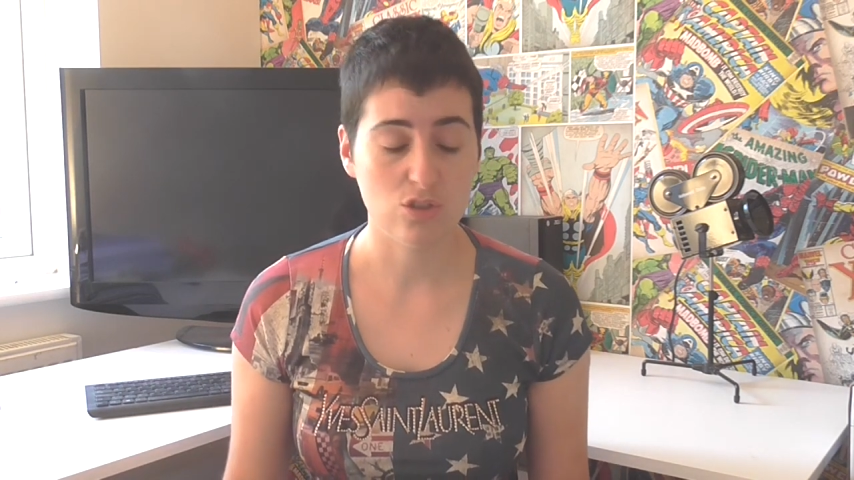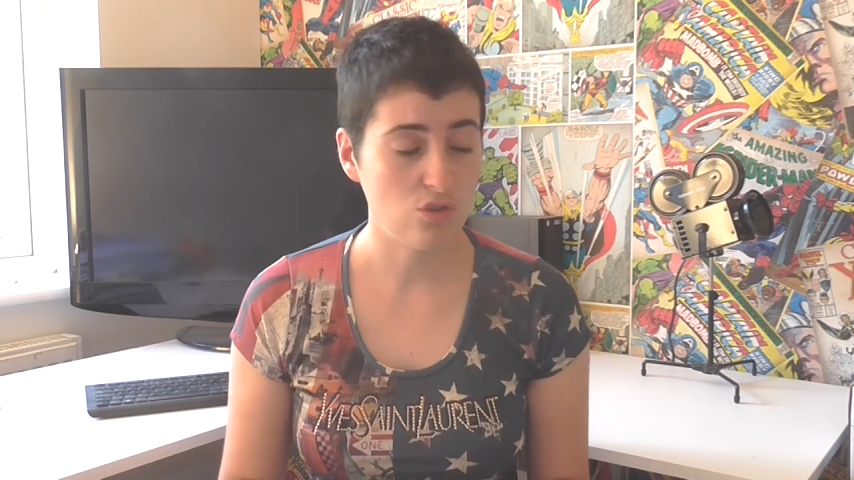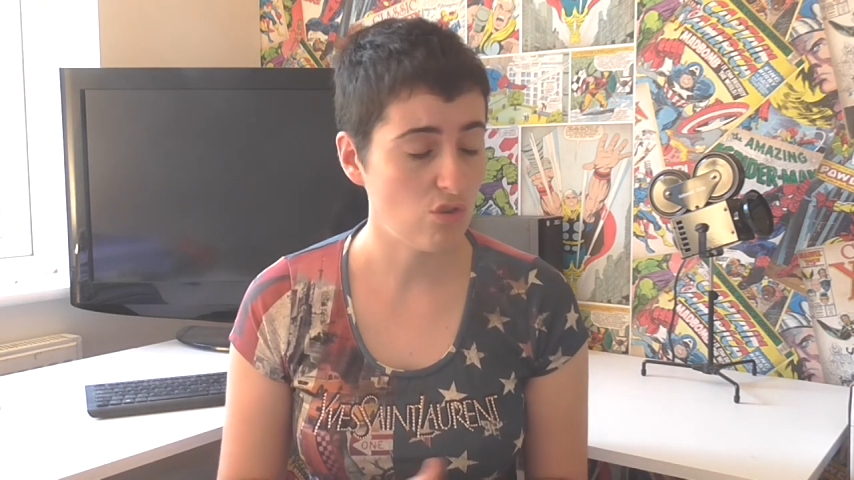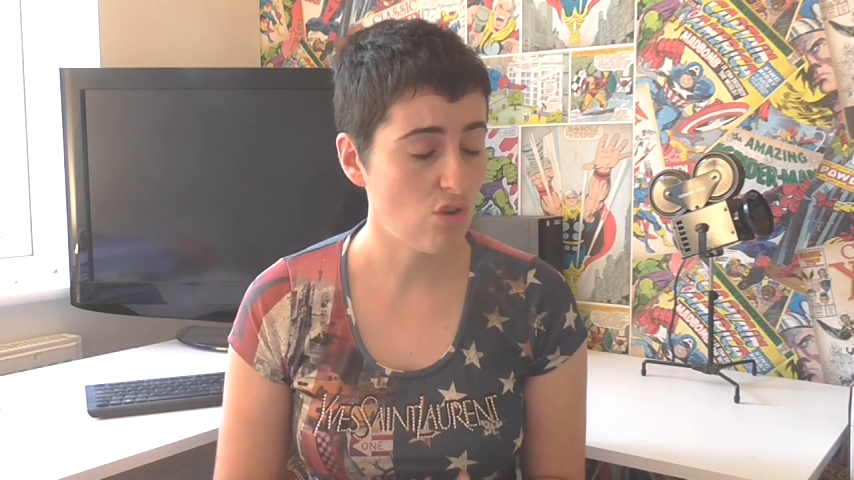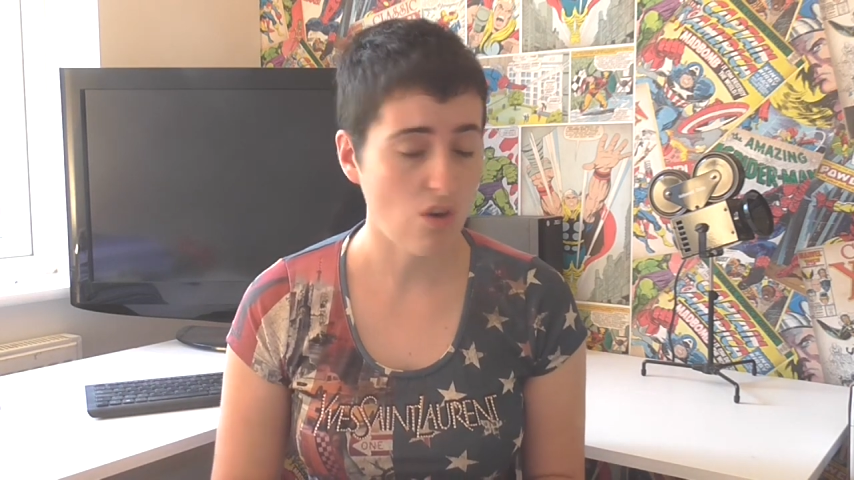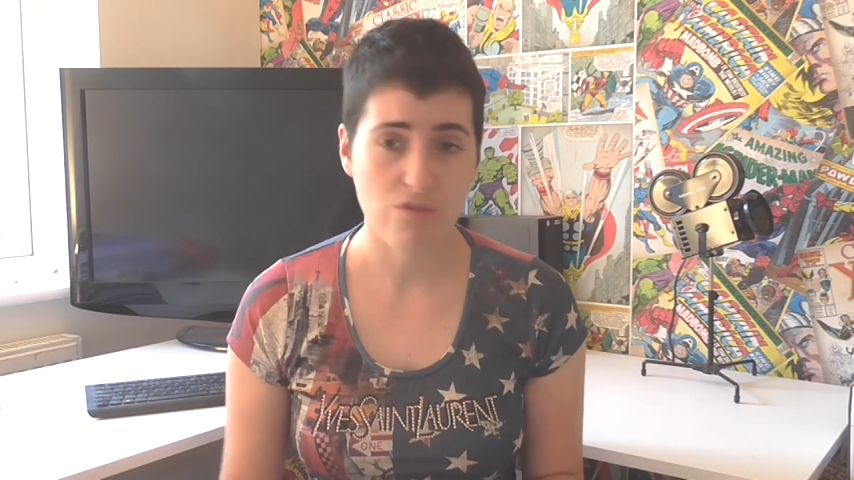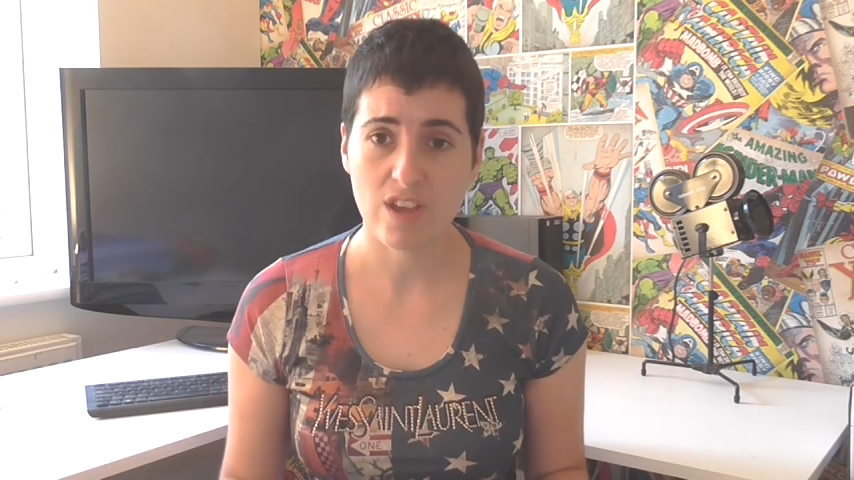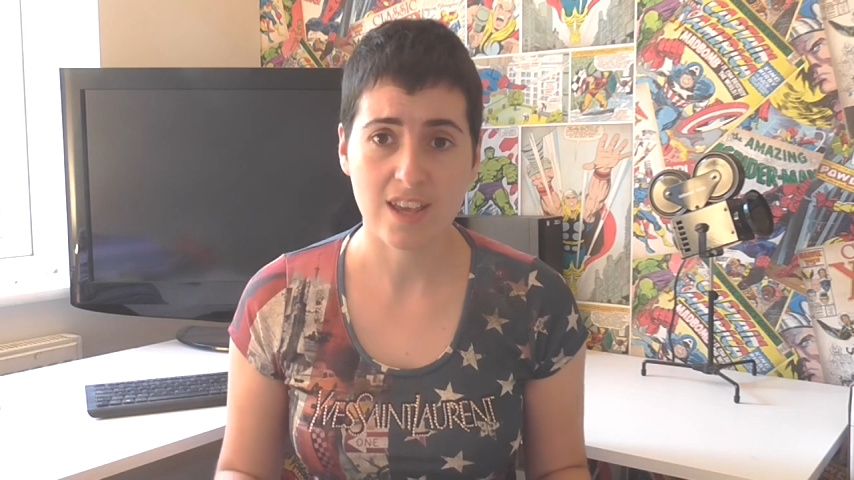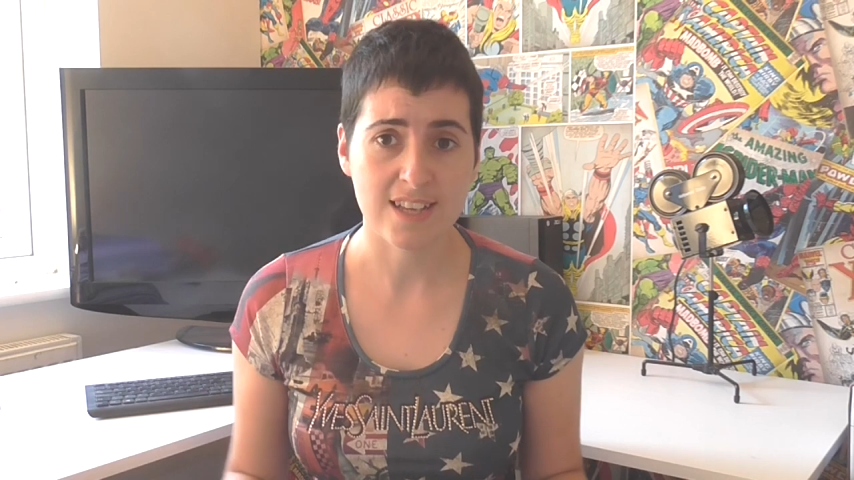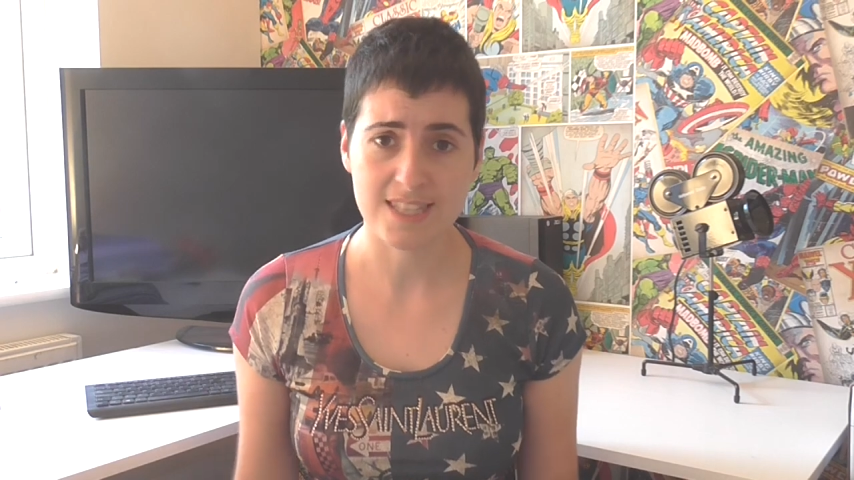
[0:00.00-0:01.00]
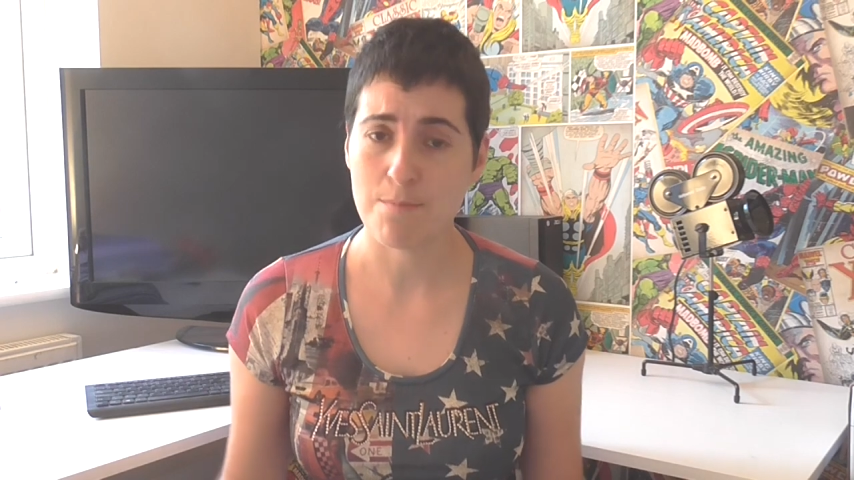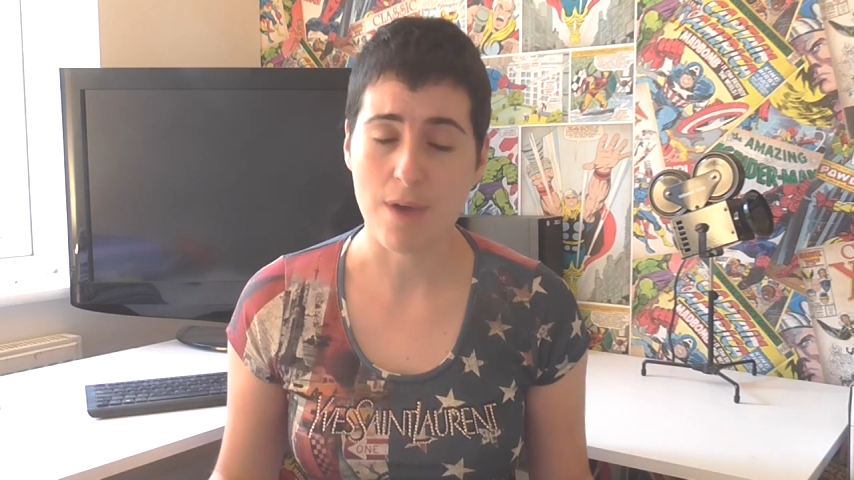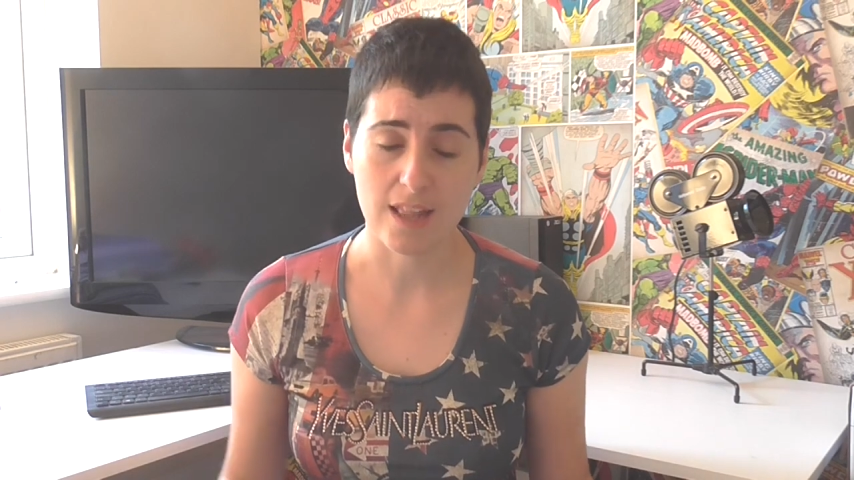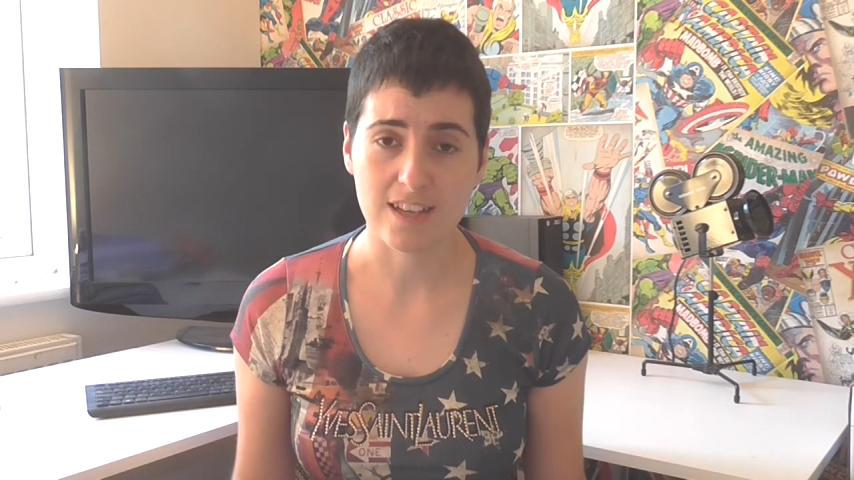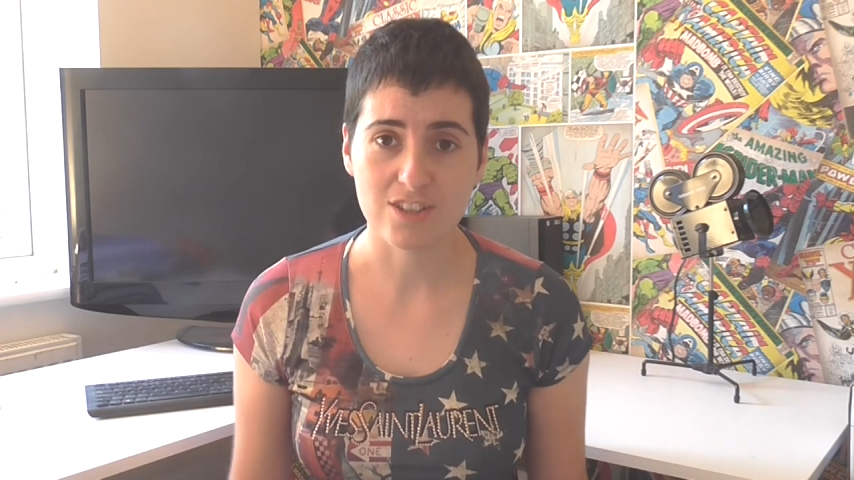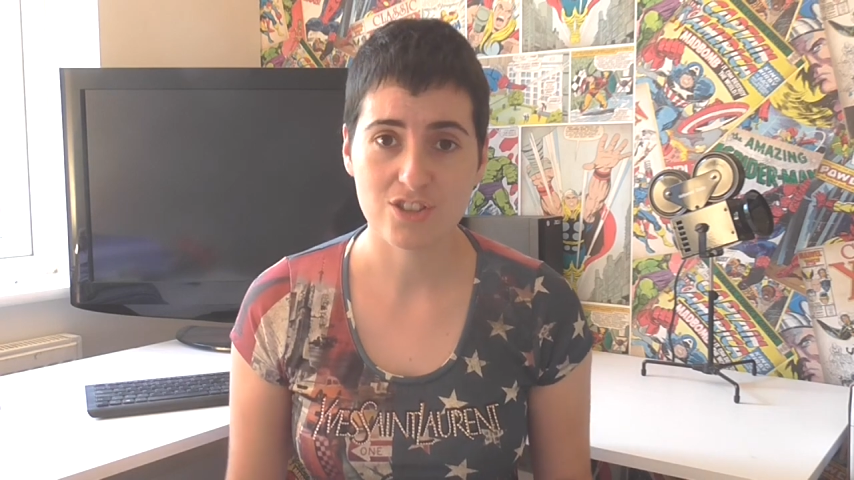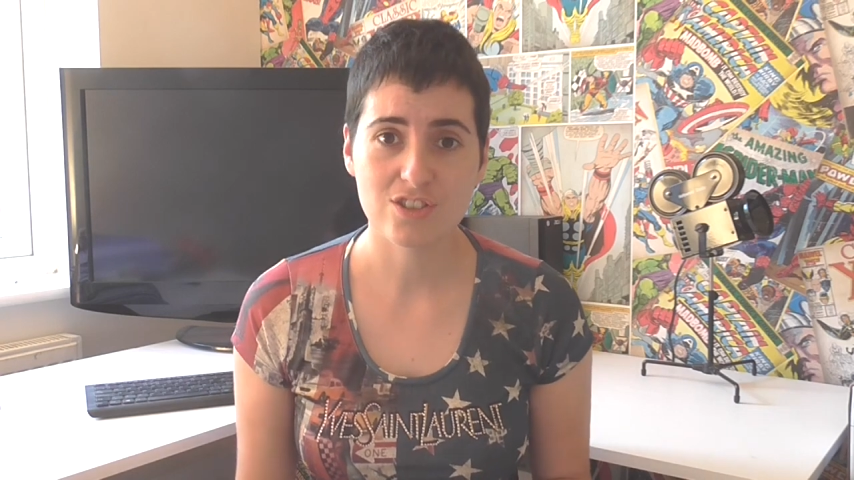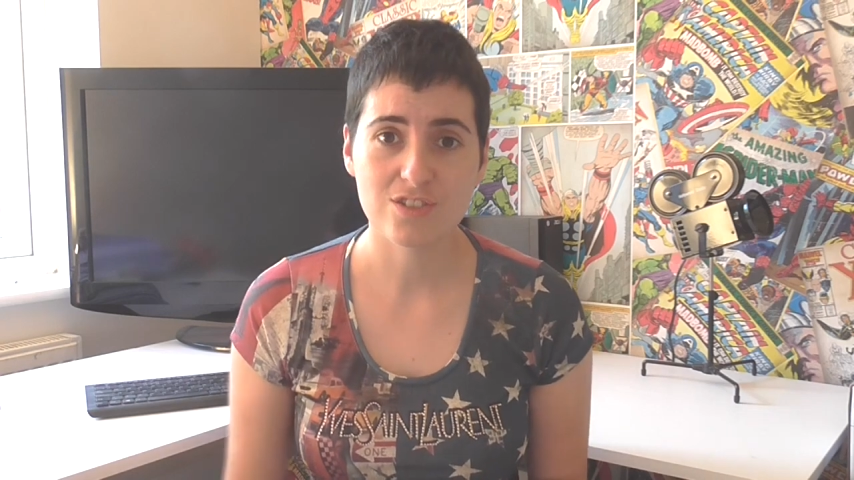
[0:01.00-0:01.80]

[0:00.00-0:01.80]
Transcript: Nothing is embellished.